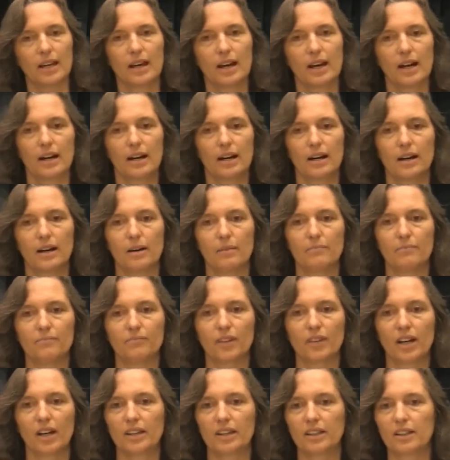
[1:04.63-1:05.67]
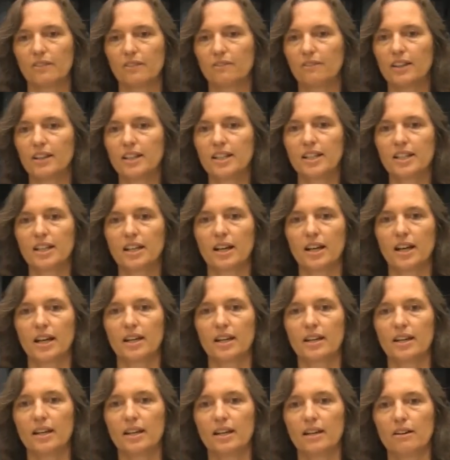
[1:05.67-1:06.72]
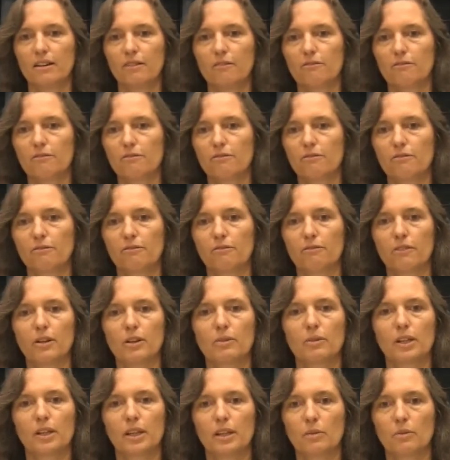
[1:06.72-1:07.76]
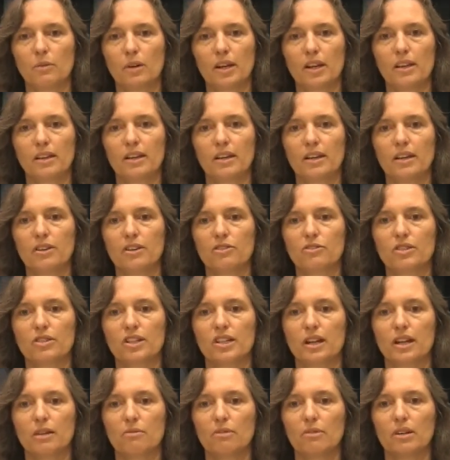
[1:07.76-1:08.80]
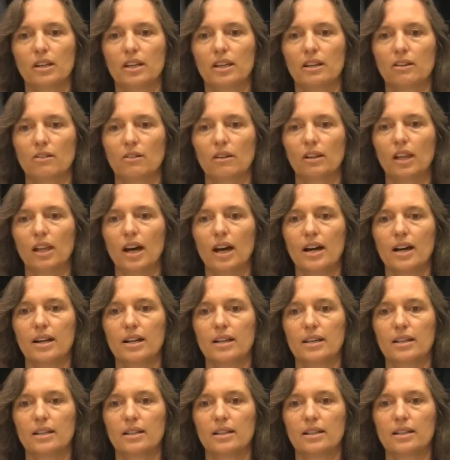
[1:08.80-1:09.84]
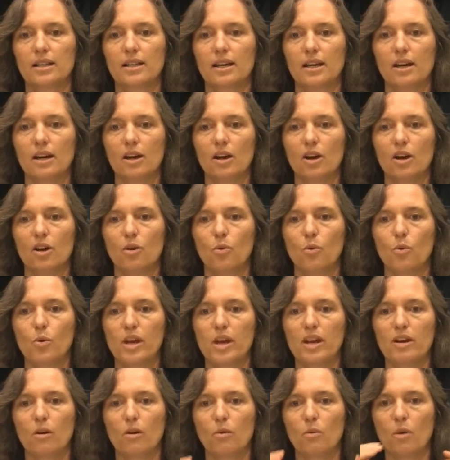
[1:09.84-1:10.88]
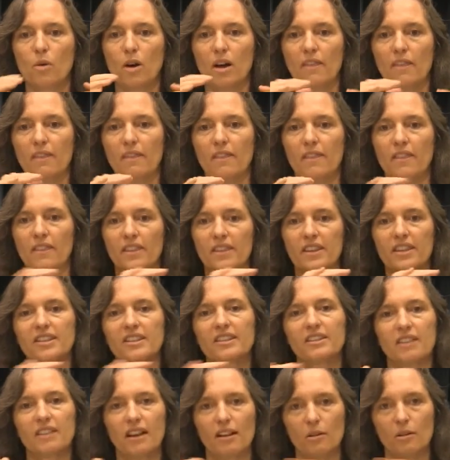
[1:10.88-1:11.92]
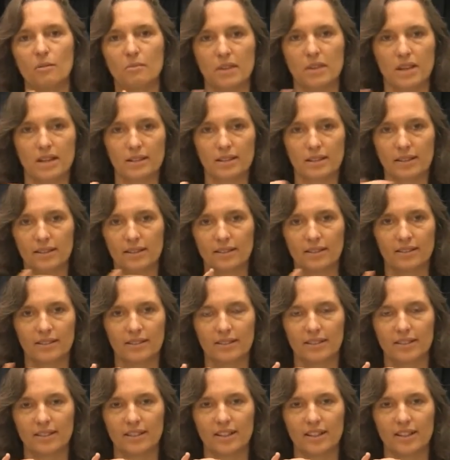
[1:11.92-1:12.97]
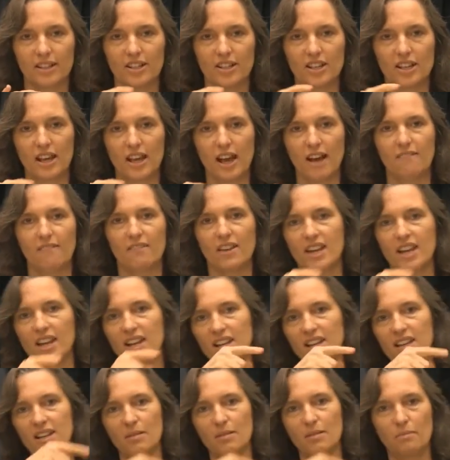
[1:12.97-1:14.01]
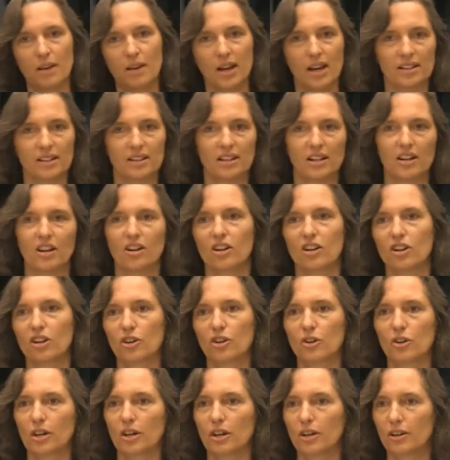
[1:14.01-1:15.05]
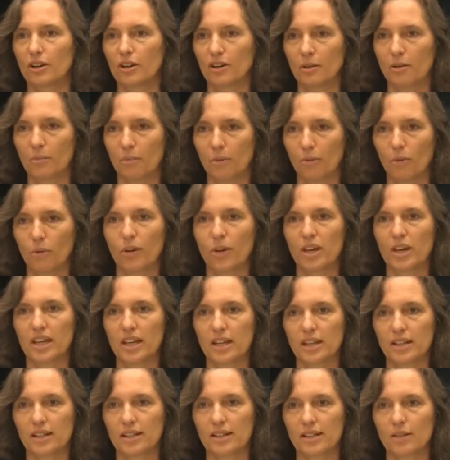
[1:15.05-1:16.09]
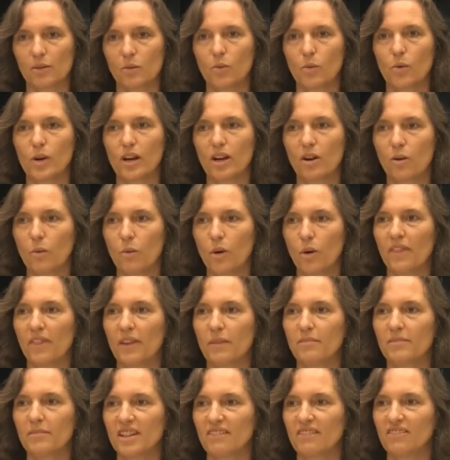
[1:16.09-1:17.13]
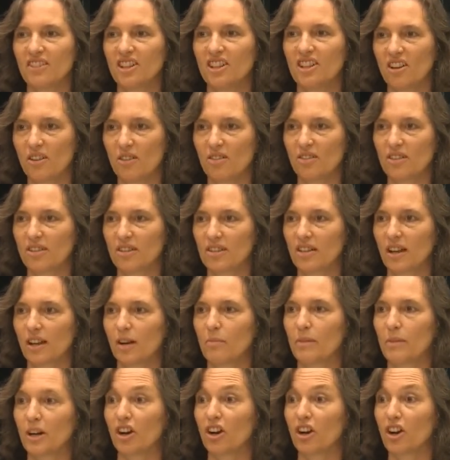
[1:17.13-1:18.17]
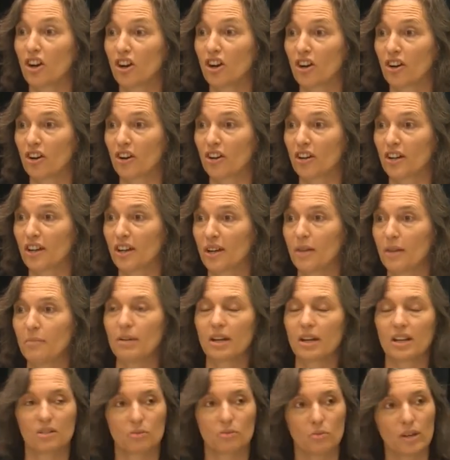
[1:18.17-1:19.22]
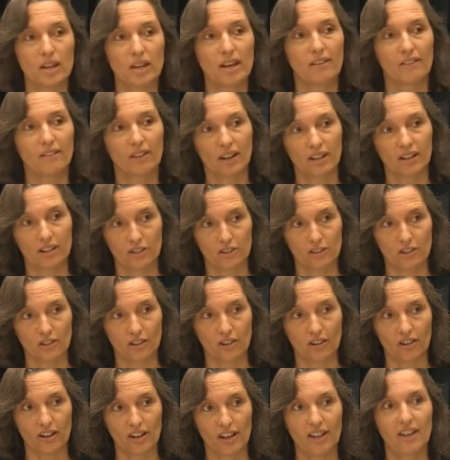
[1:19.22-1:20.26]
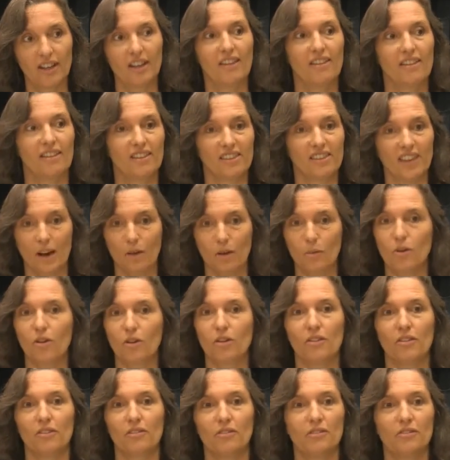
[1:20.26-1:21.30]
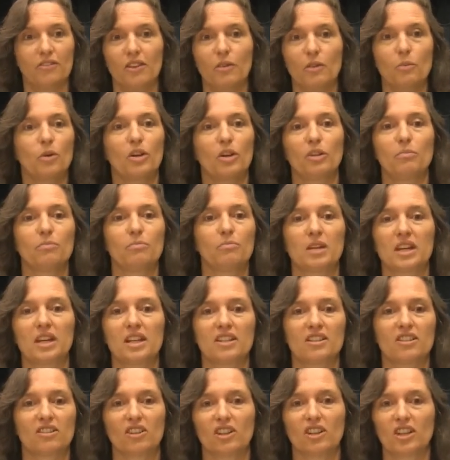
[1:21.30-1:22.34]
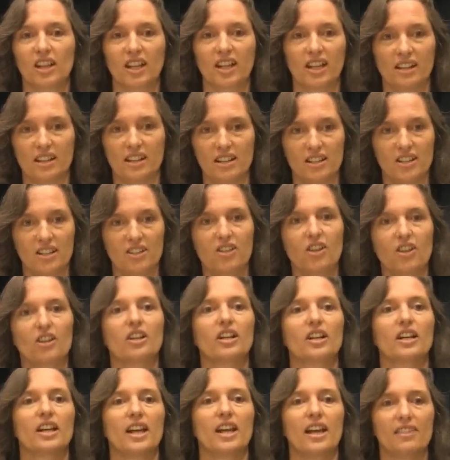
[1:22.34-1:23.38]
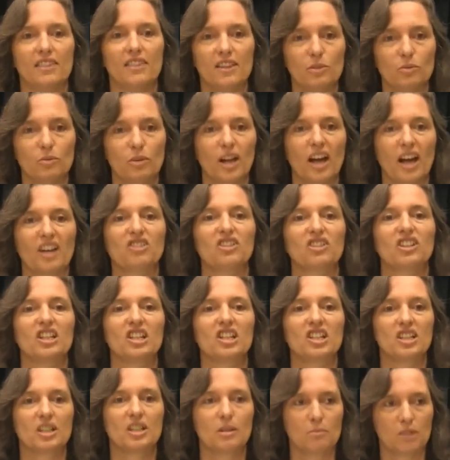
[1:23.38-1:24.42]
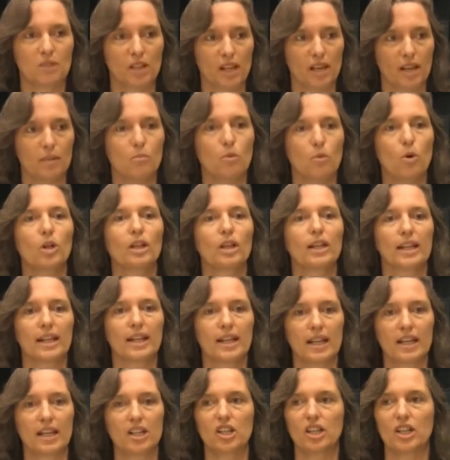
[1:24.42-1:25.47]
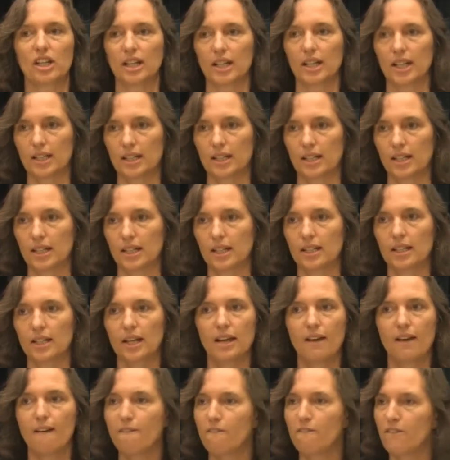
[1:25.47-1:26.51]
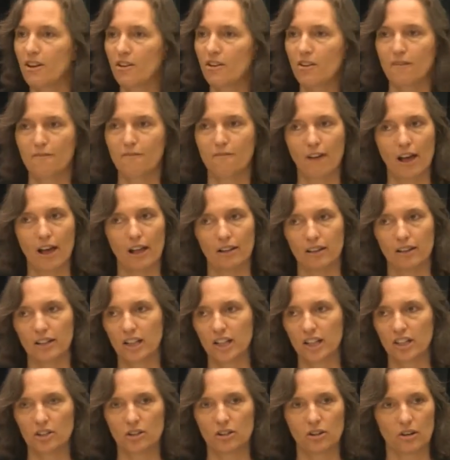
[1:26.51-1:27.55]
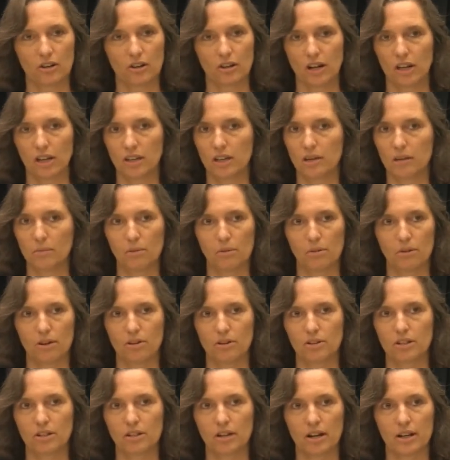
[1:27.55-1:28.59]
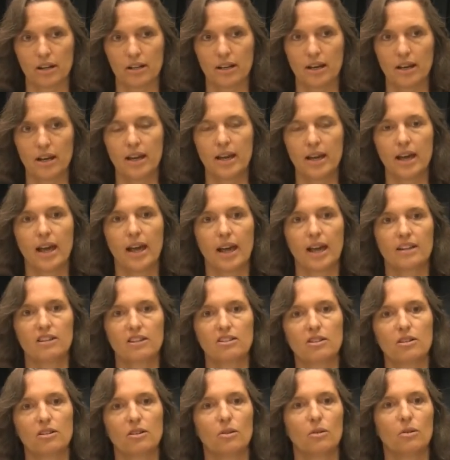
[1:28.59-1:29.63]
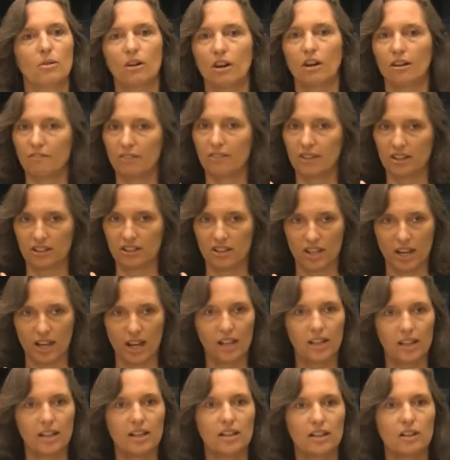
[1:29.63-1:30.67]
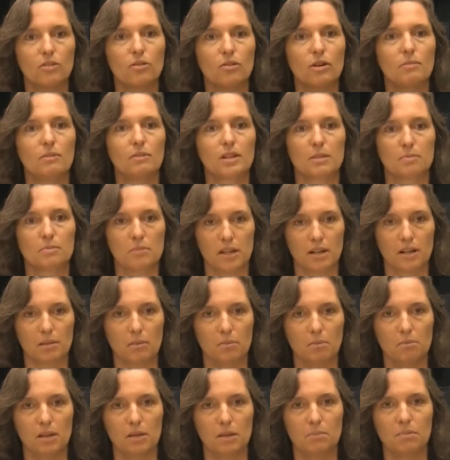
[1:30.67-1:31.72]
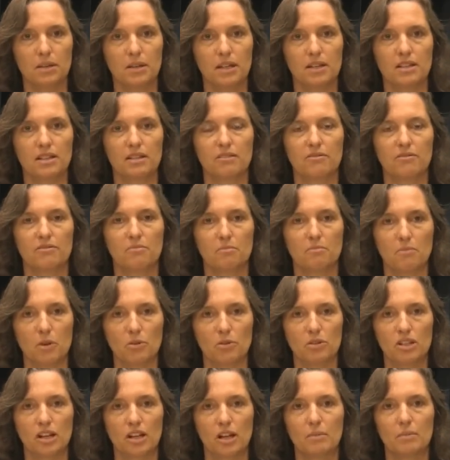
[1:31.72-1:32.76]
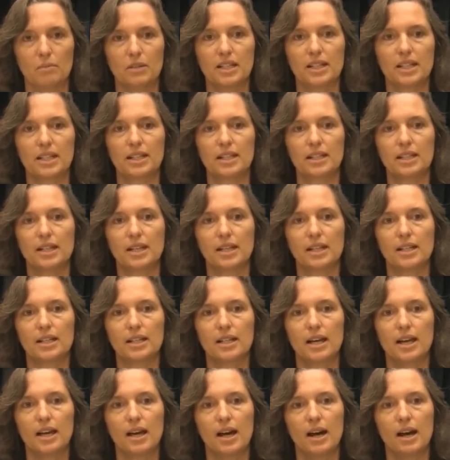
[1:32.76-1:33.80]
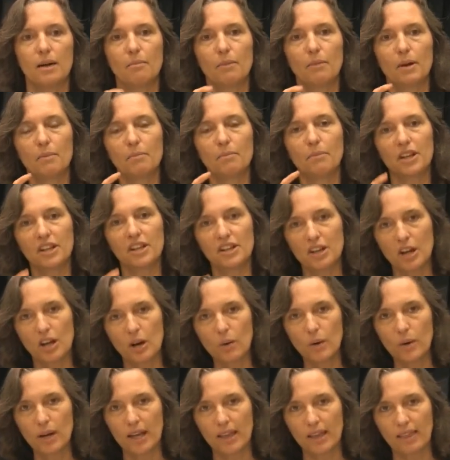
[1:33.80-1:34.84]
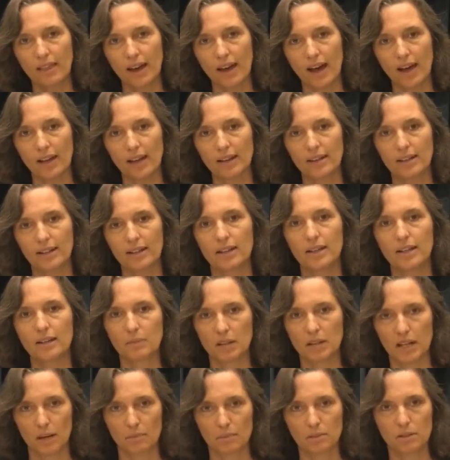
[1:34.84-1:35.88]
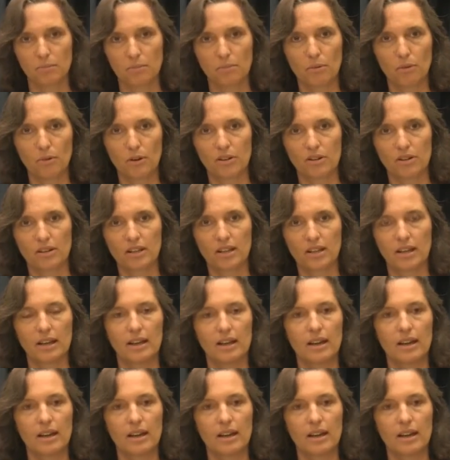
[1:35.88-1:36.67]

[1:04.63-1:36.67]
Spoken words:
On the defense side, frequently one of the interests I really hear a lot is we don't want this settlement to have any impact on our current employees. We don't want them to even know this settlement occurred because we have a concern that will begin to look like an easy target and this will actually stimulate more litigation against us. Very valid concern on the employer's side. And so confidentiality agreements become a big piece of most settlements these days, but knowing that, it becomes important.